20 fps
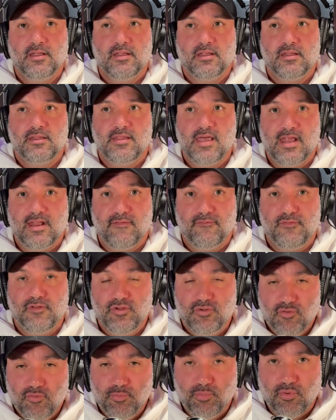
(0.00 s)
that if
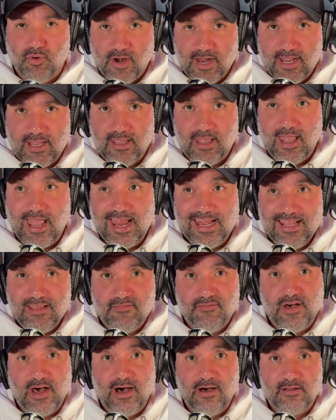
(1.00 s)
you break any
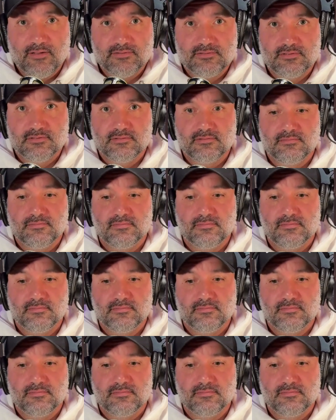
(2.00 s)
vows,